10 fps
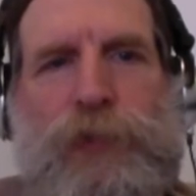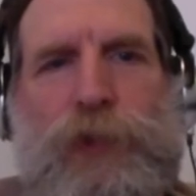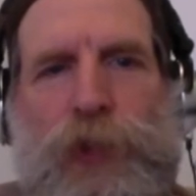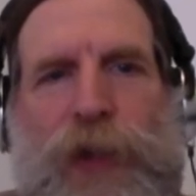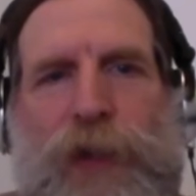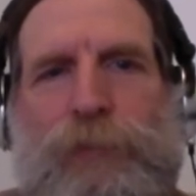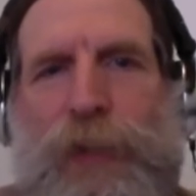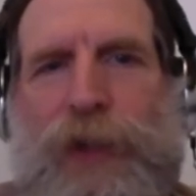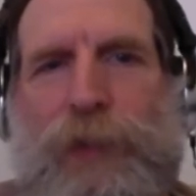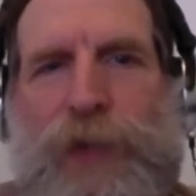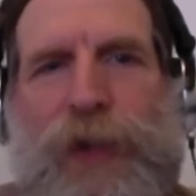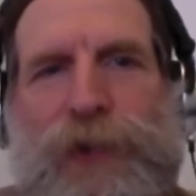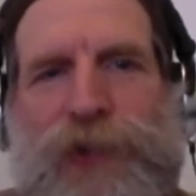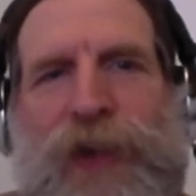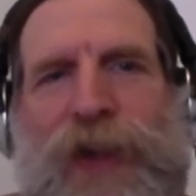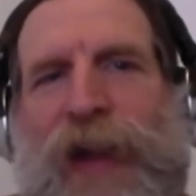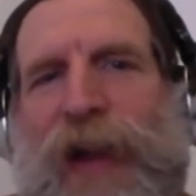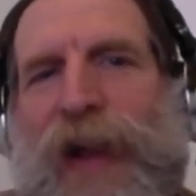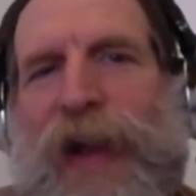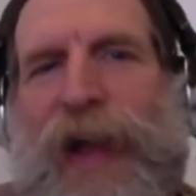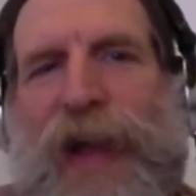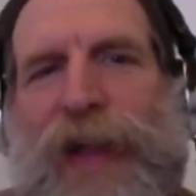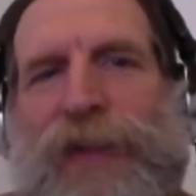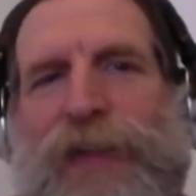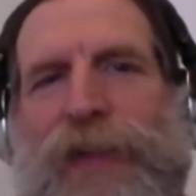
try and pay the bills. And